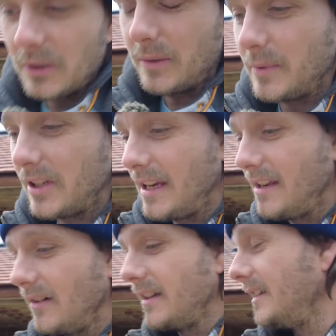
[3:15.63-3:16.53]
washing
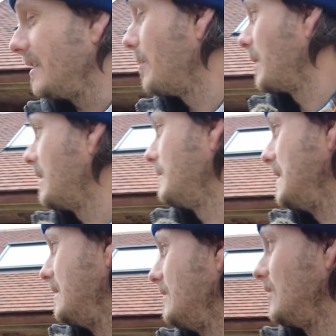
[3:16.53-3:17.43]
machine I need to plumb
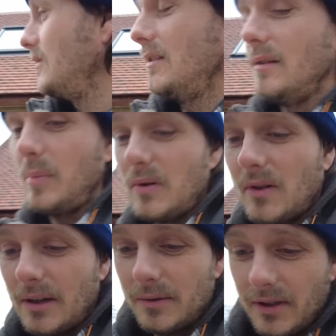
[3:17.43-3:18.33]
into the
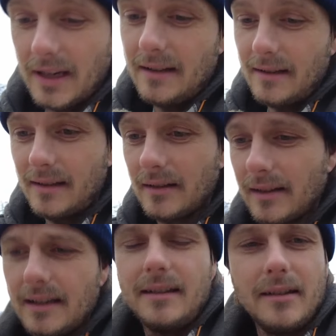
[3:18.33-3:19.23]
borehole sheds, so
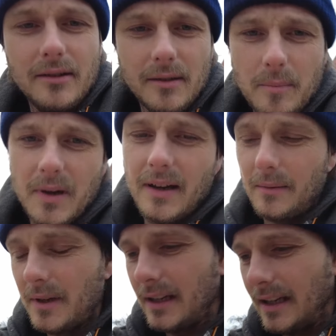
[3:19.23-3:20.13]
I need to do some
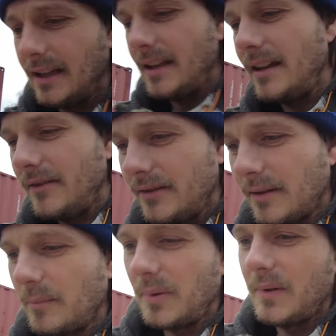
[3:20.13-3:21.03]
pipe work in there at
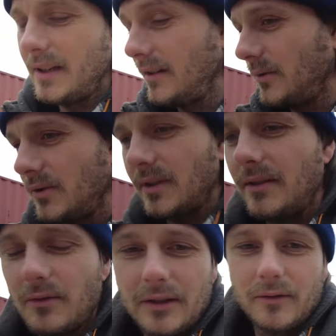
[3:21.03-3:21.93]
some point. I'm just going
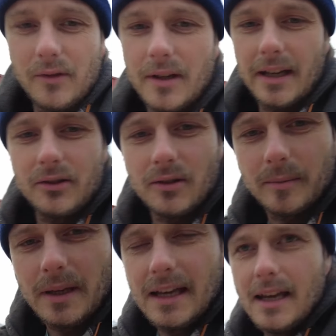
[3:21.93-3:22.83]
to rush through that
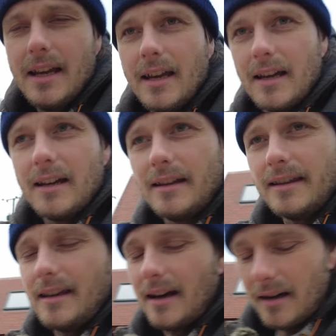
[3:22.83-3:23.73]
job.
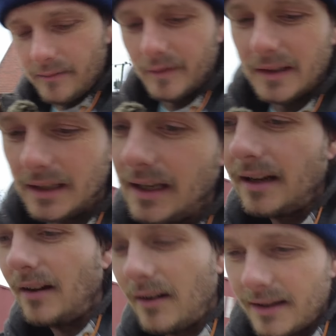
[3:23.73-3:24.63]
The oven,
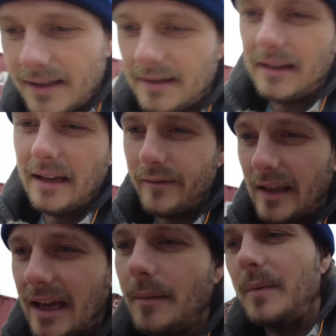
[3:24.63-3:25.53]
I didn't have a
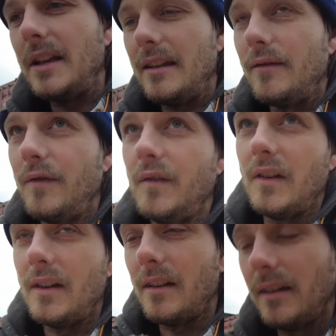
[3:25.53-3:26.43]
cabinet
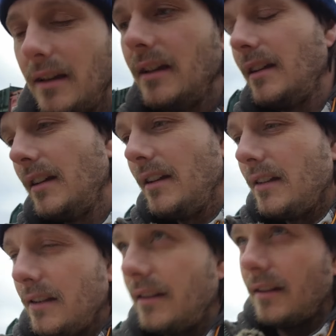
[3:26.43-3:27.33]
for
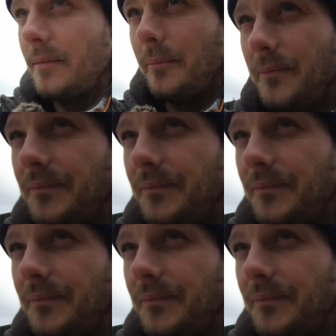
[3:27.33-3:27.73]
the